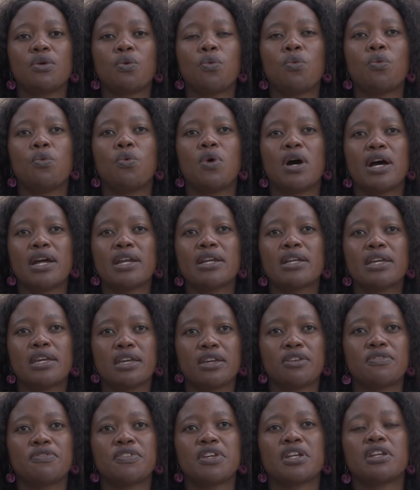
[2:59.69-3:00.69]
one
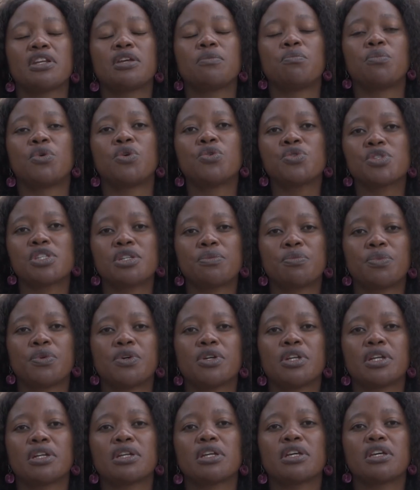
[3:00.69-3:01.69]
gift, and the most
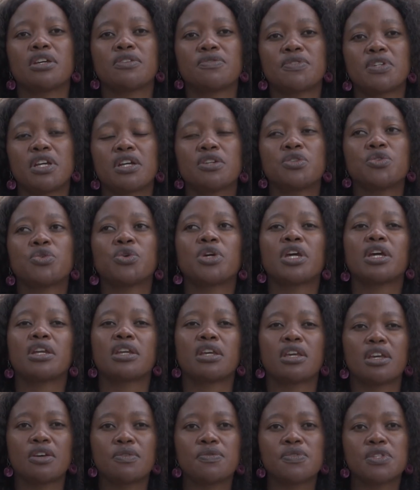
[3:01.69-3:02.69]
important gift that you
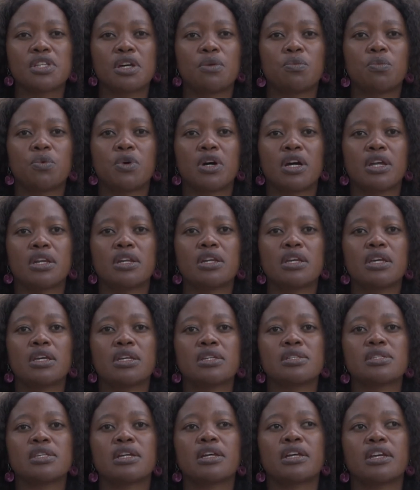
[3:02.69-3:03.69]
can give someone,
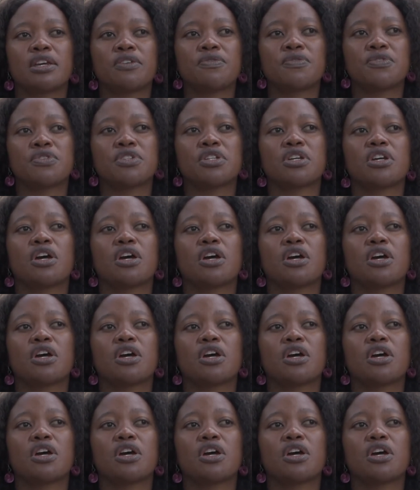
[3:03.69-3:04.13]
is the gift